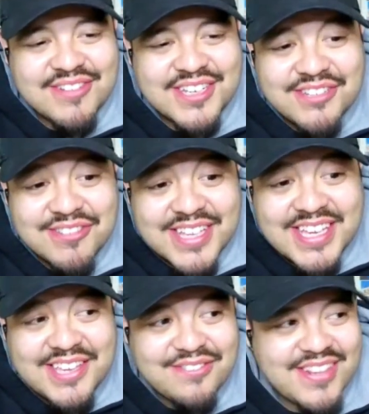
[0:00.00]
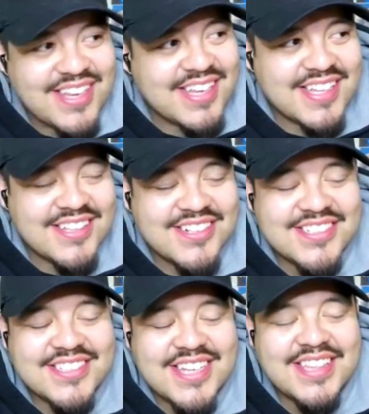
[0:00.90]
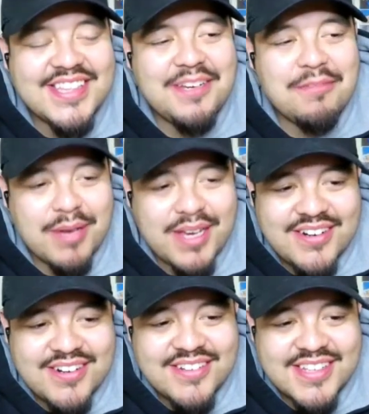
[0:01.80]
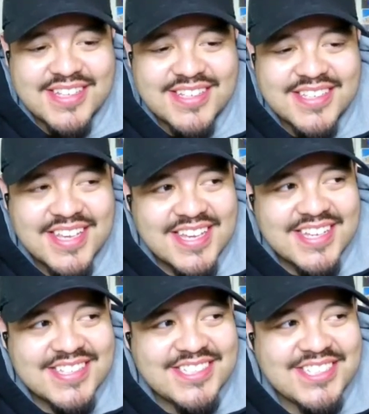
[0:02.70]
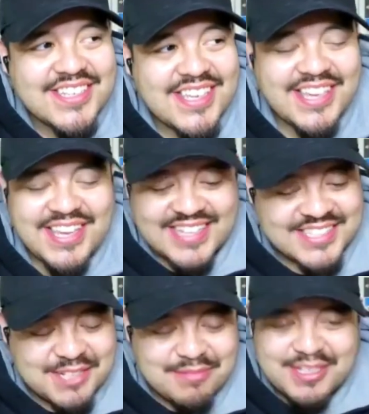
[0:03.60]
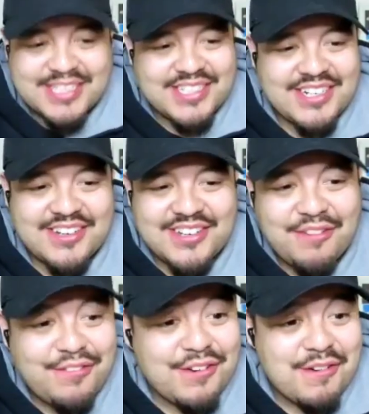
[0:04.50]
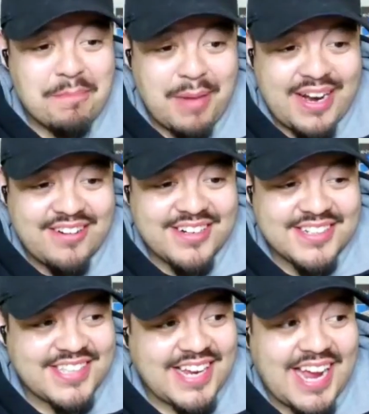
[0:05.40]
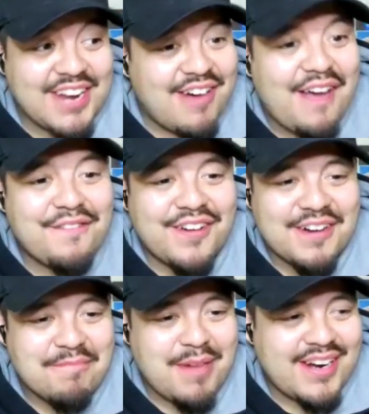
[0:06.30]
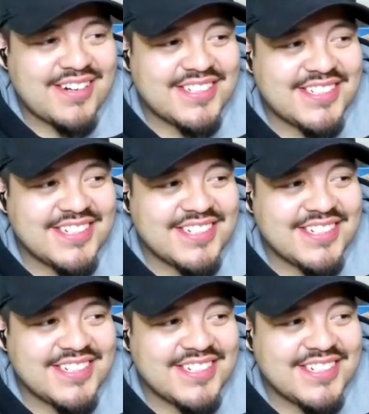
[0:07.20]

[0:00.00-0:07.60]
When you leave, like there's nothing better than to eat. And sometimes you feel embarrassed. Like I know I felt embarrassed,